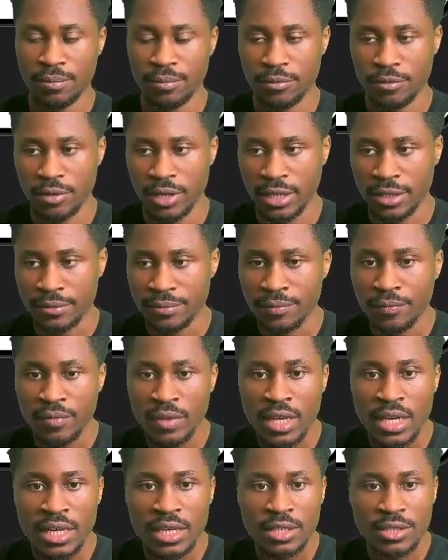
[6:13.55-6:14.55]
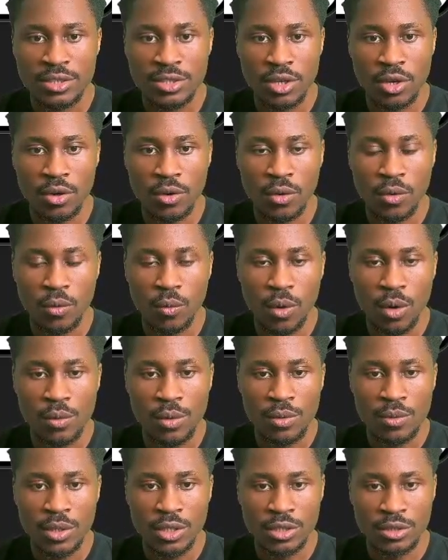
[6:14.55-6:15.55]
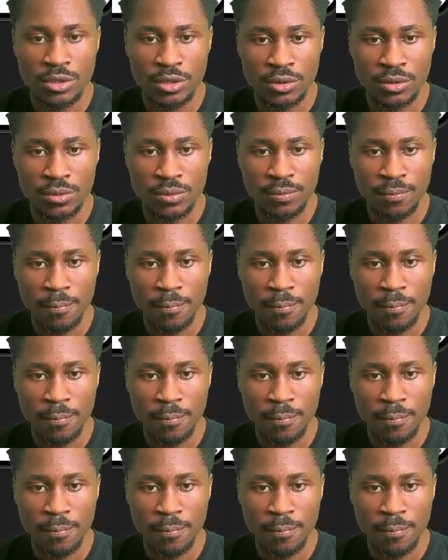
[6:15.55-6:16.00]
right? So what we want to do